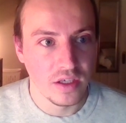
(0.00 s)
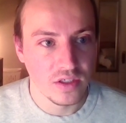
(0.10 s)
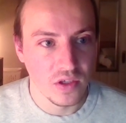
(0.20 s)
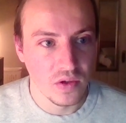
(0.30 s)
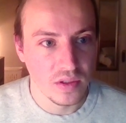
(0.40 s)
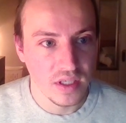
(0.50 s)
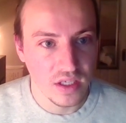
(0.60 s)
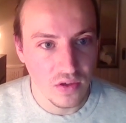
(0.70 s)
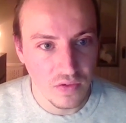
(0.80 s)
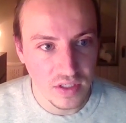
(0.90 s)
so it says
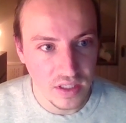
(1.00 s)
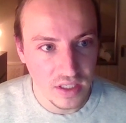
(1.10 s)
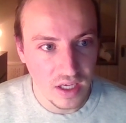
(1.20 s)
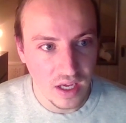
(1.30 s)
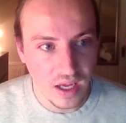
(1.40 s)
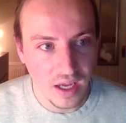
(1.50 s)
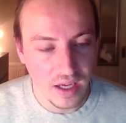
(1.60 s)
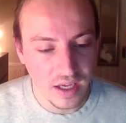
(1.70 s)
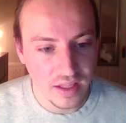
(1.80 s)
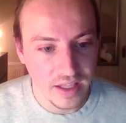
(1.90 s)
obviously
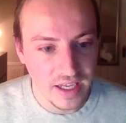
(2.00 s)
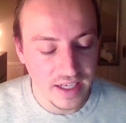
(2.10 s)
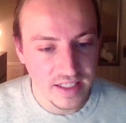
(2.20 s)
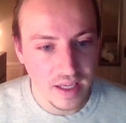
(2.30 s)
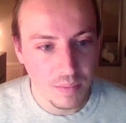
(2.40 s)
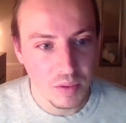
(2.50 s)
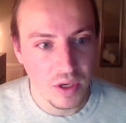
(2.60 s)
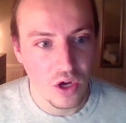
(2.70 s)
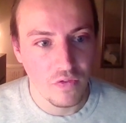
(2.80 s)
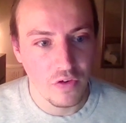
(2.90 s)
they accepted my
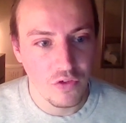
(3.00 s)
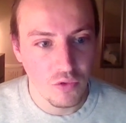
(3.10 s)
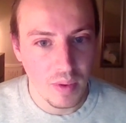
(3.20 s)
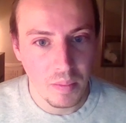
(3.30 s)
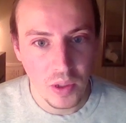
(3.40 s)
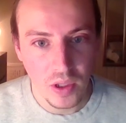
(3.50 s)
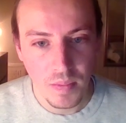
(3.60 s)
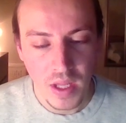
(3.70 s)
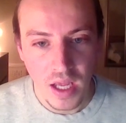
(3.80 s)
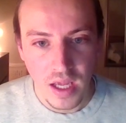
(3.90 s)
offer. If you remember,
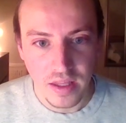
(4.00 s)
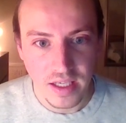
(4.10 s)
they